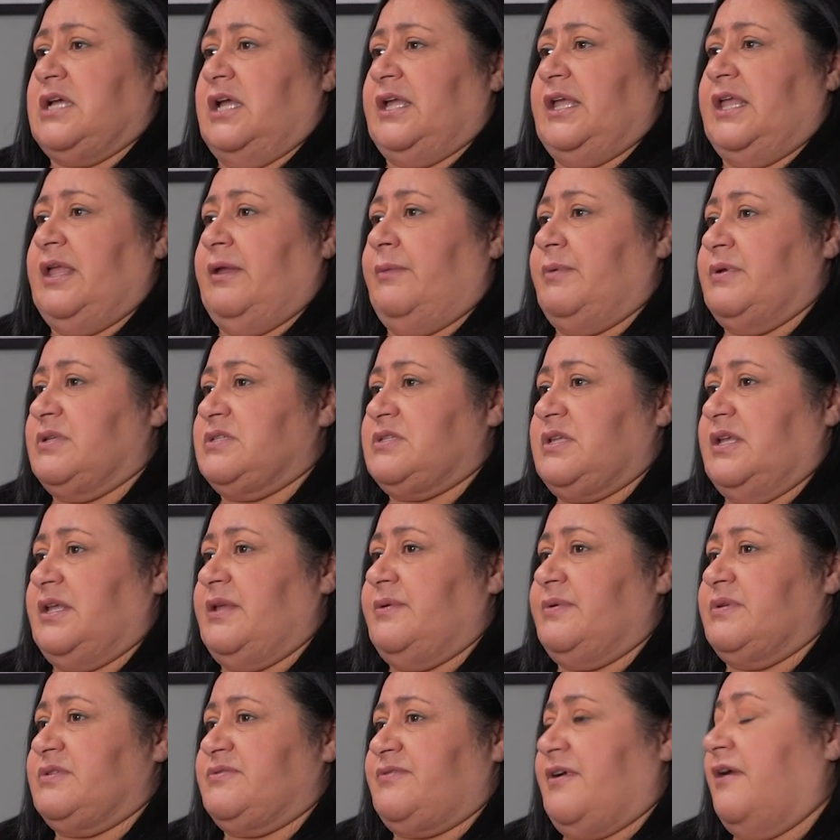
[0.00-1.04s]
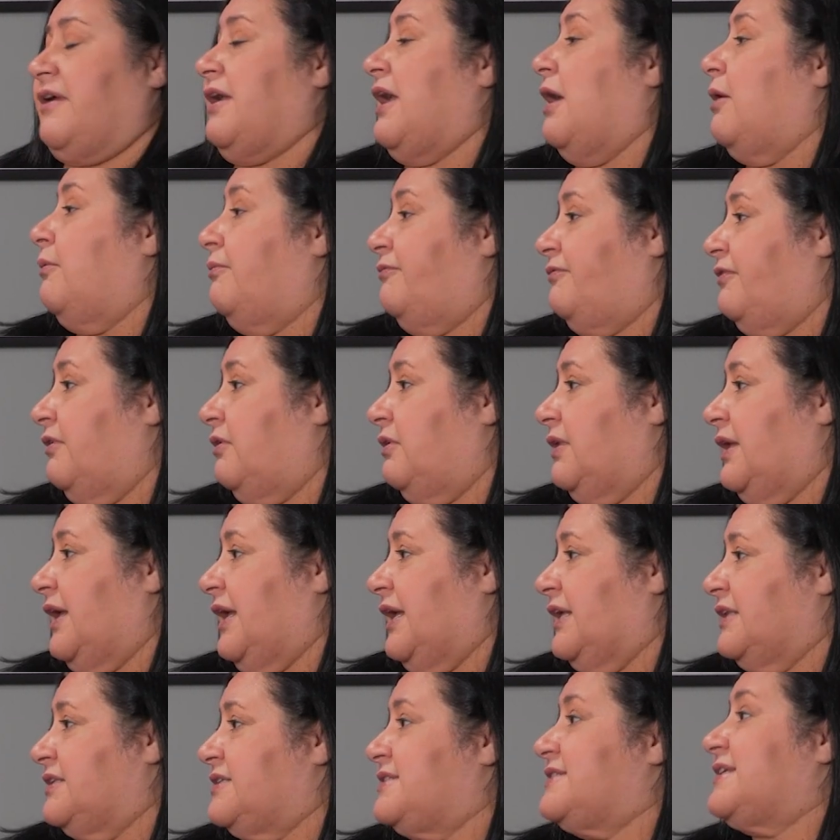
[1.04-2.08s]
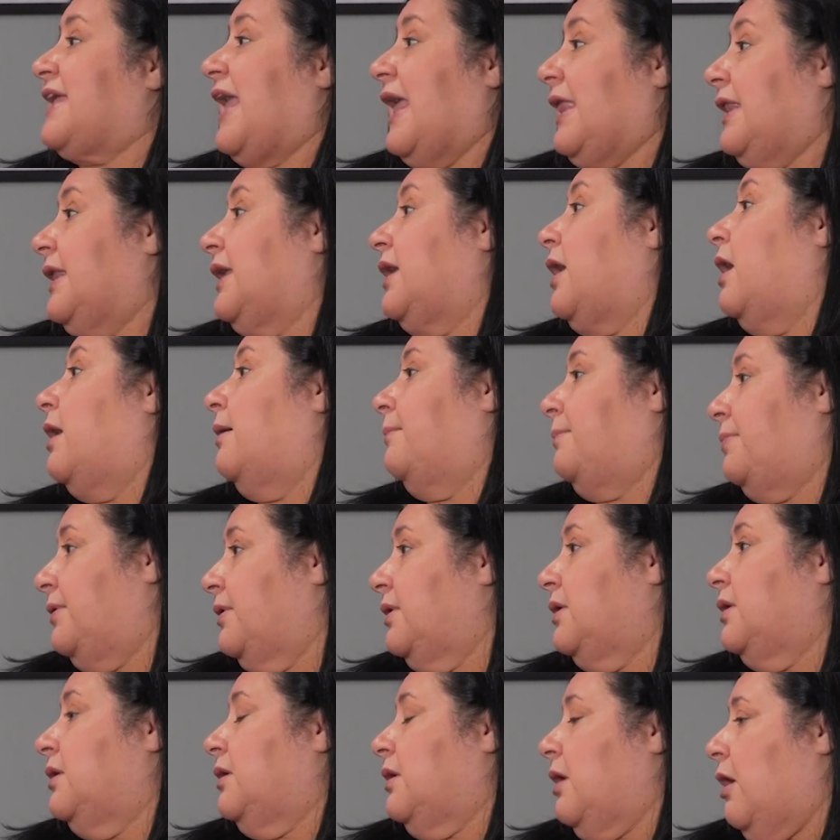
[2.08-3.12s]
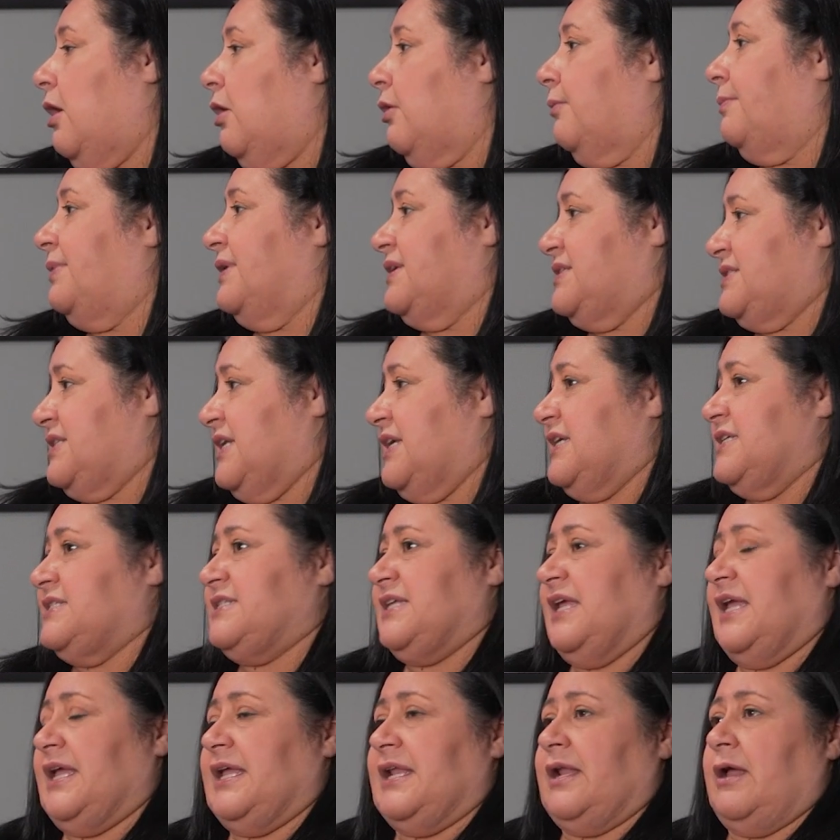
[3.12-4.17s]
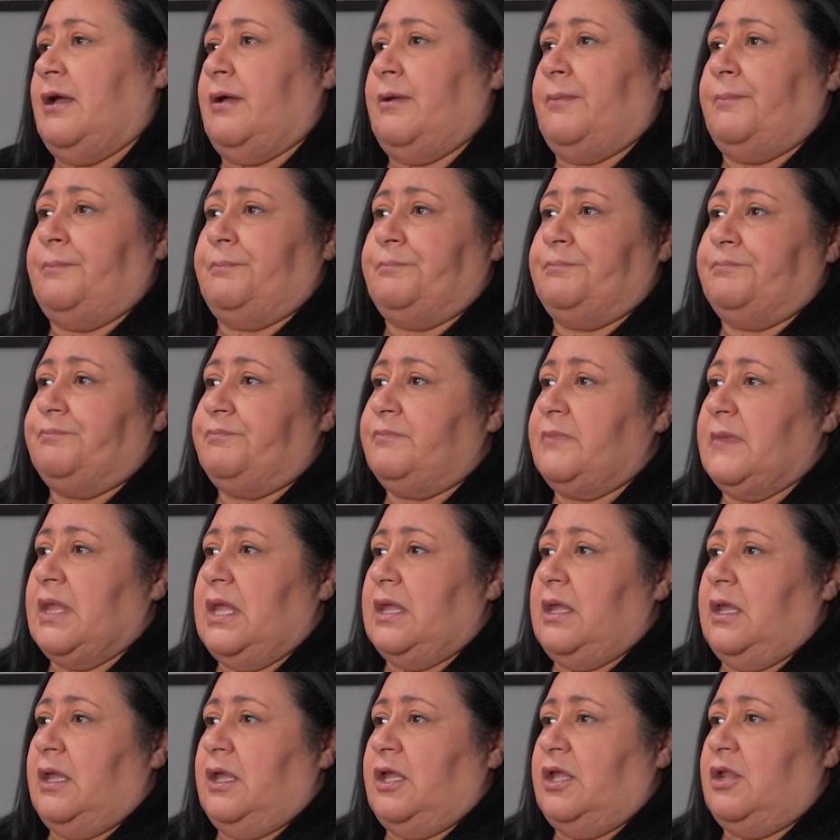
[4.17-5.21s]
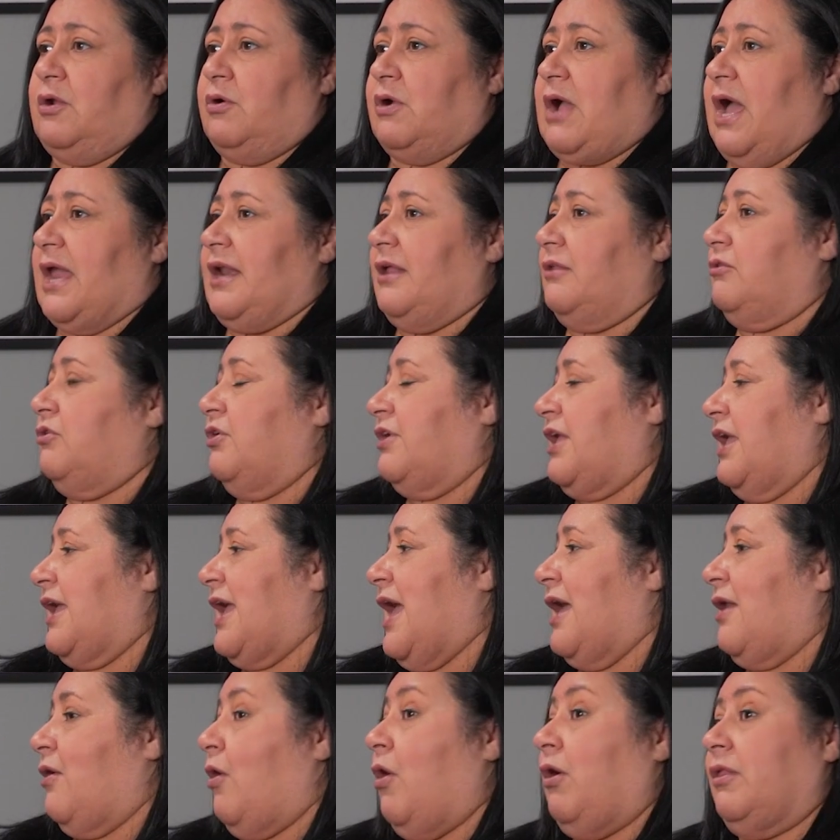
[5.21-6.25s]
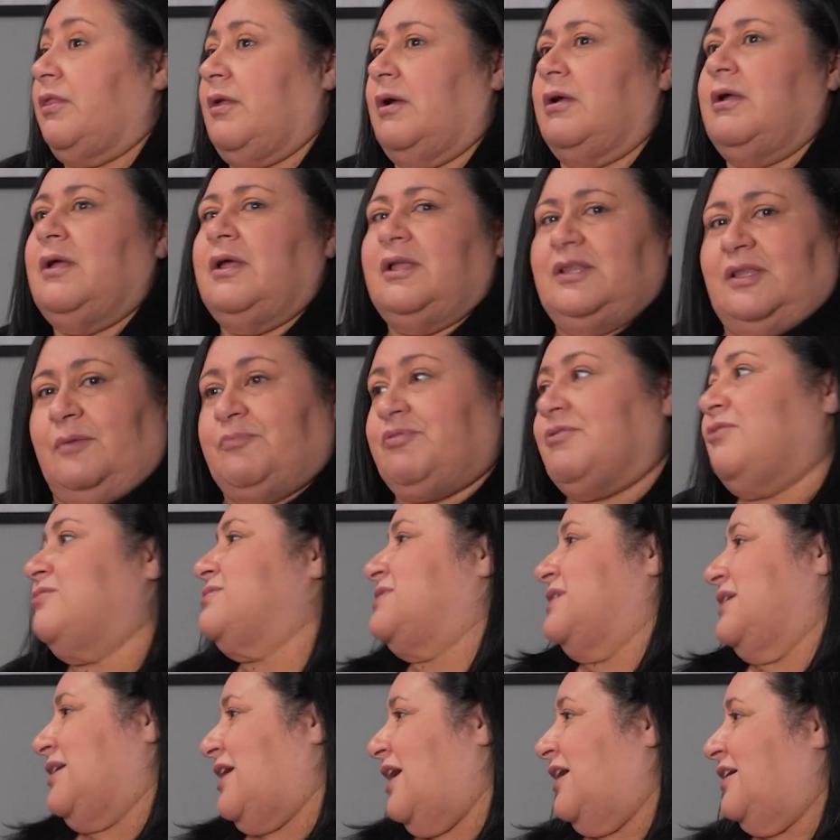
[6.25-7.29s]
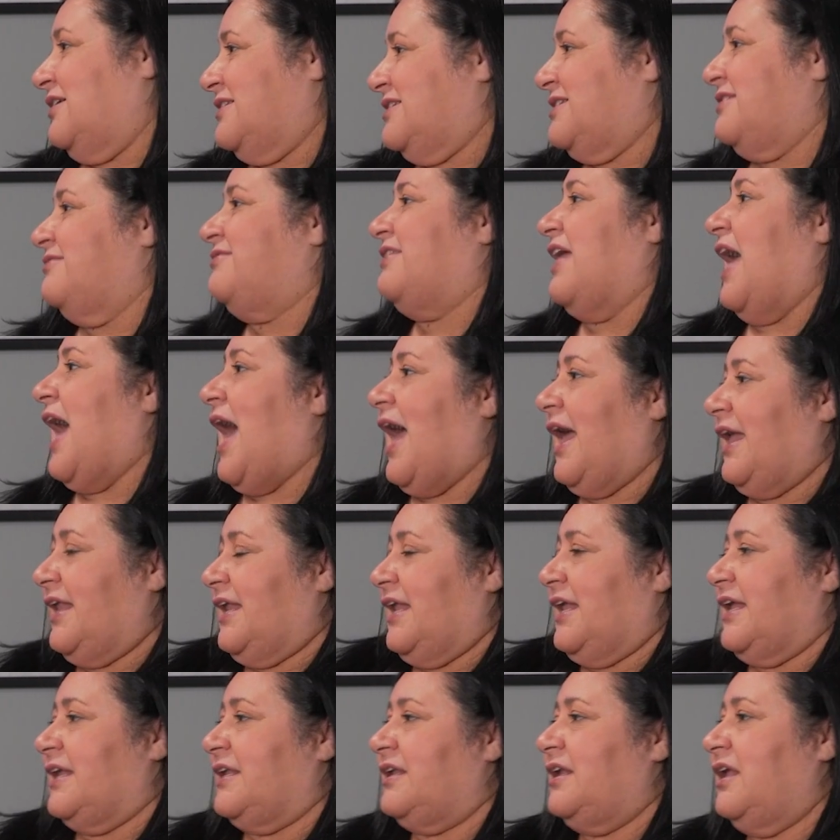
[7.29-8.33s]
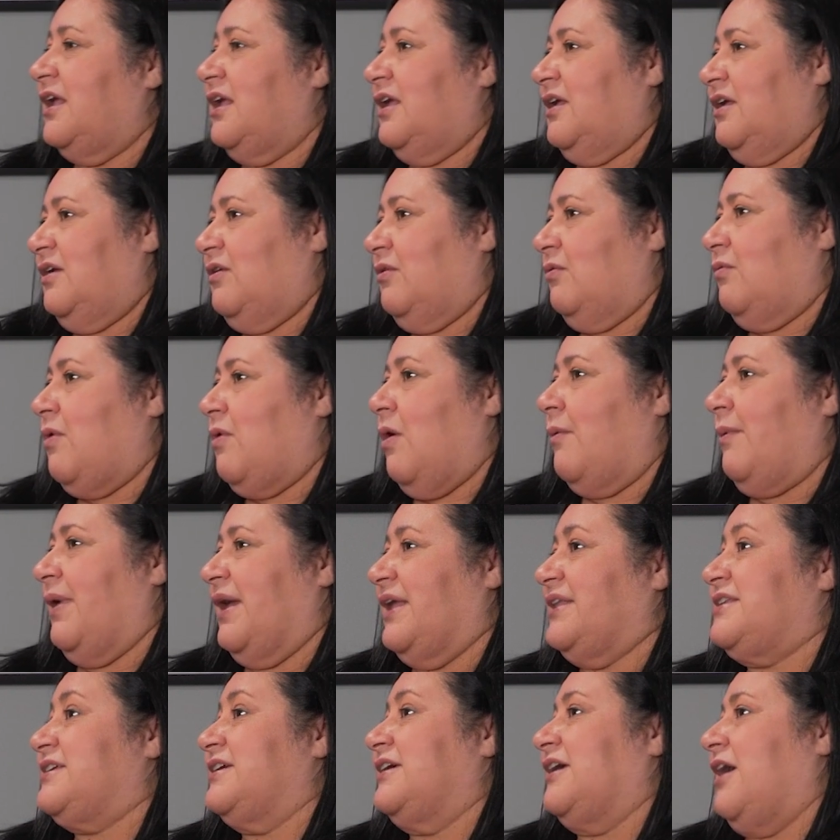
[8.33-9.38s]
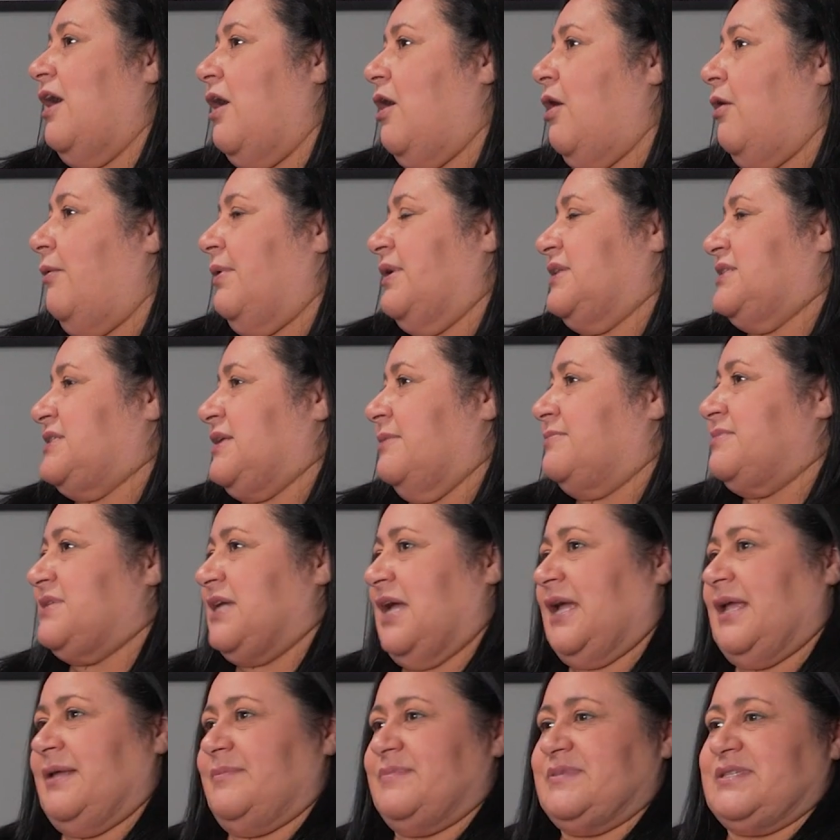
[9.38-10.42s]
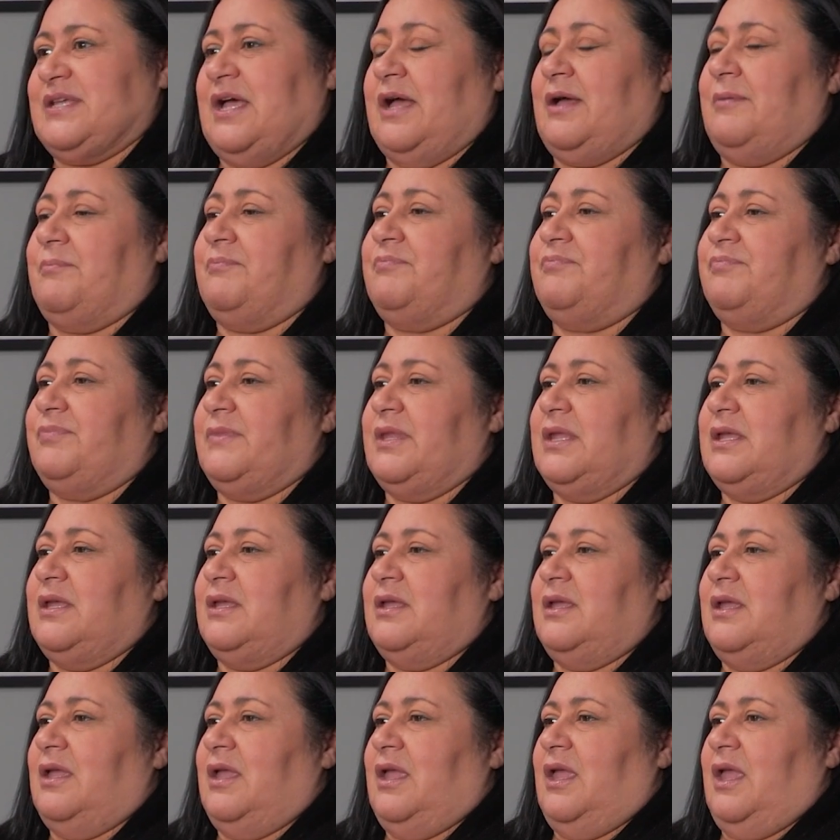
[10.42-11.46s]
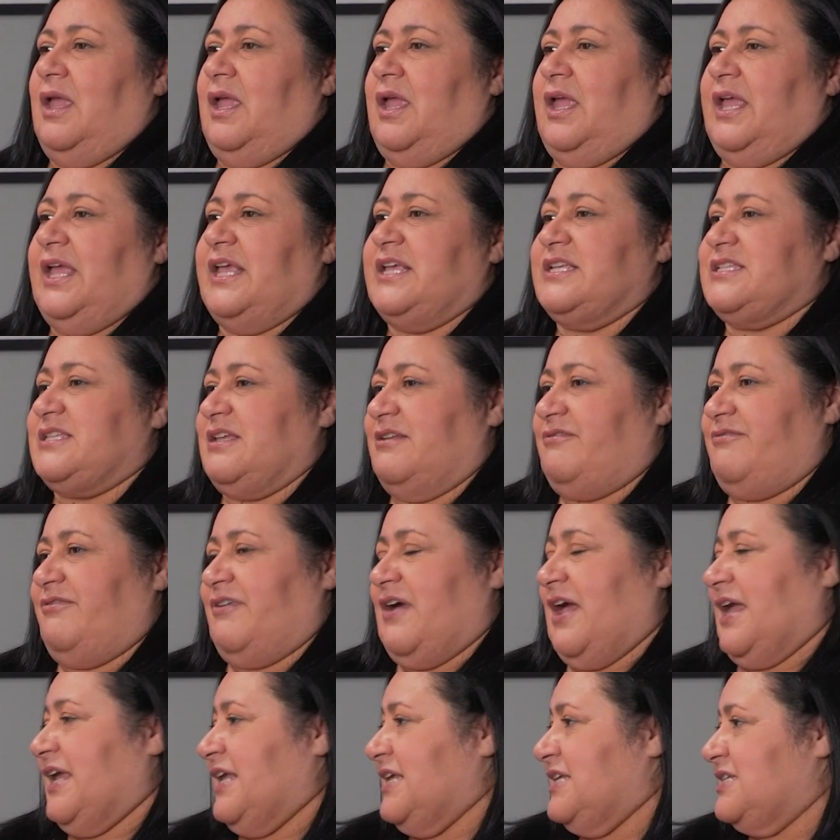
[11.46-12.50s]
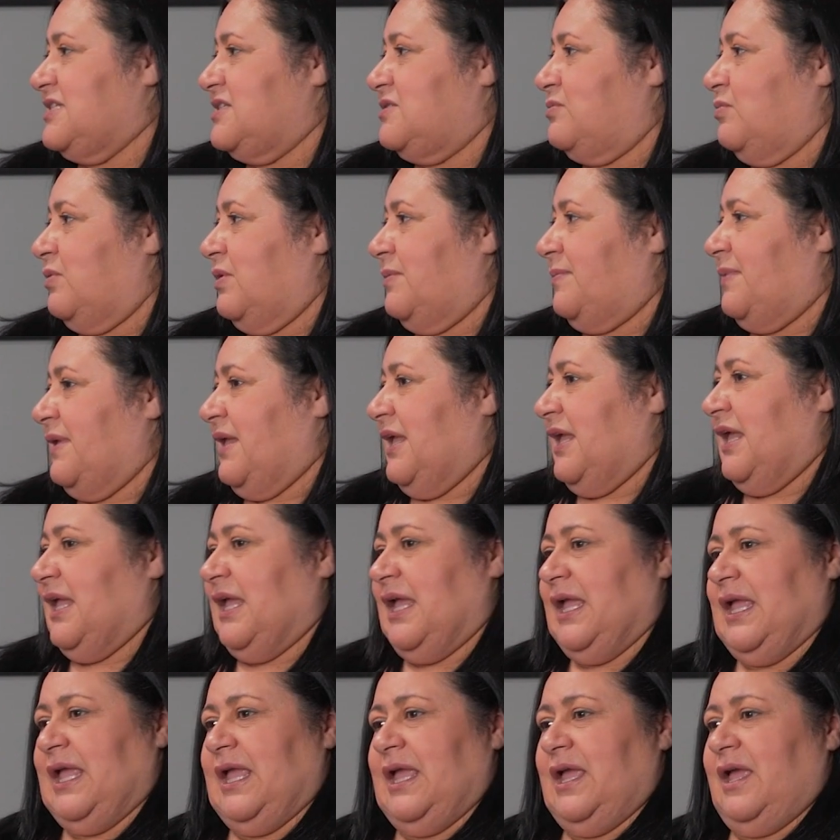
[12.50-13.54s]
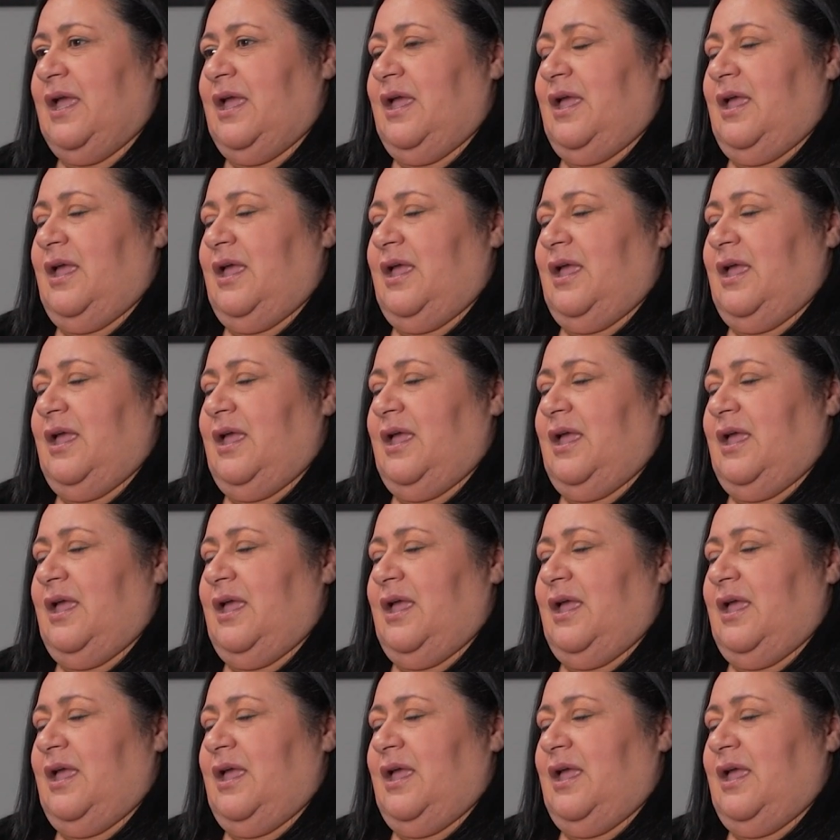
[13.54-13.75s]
he was very helpful in scaling up our business and, kind of looking at all the pros and cons of that and what way to go. And sometimes his advice would be